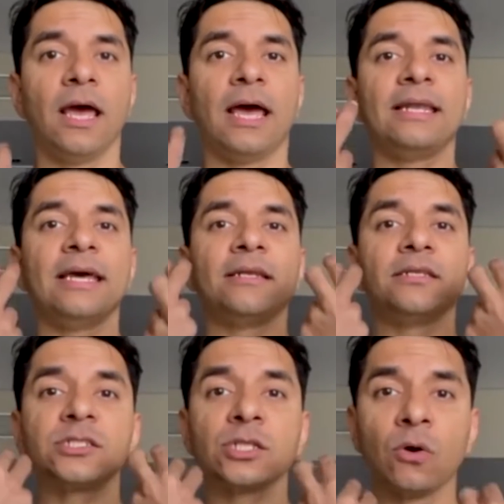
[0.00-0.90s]
And then
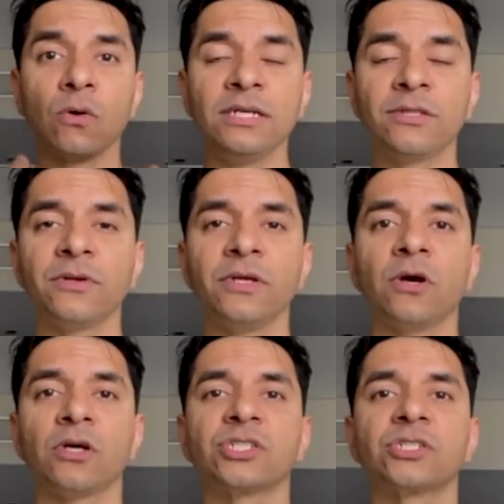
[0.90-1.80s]
slowly through your
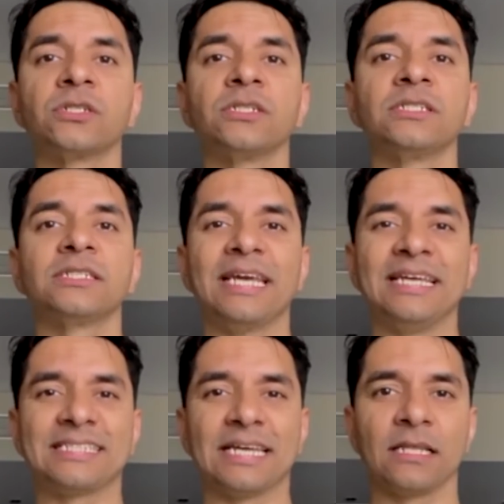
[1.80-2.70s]
nostrils,
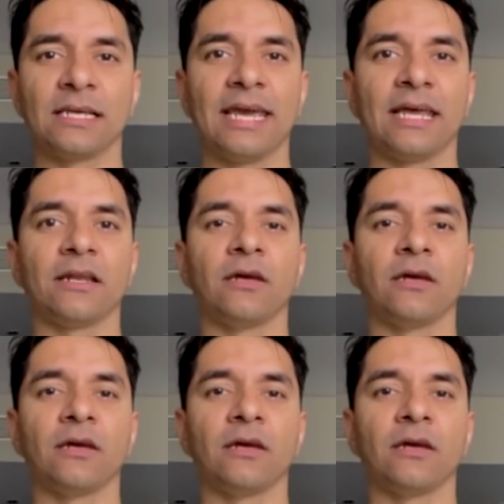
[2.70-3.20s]
exhale again.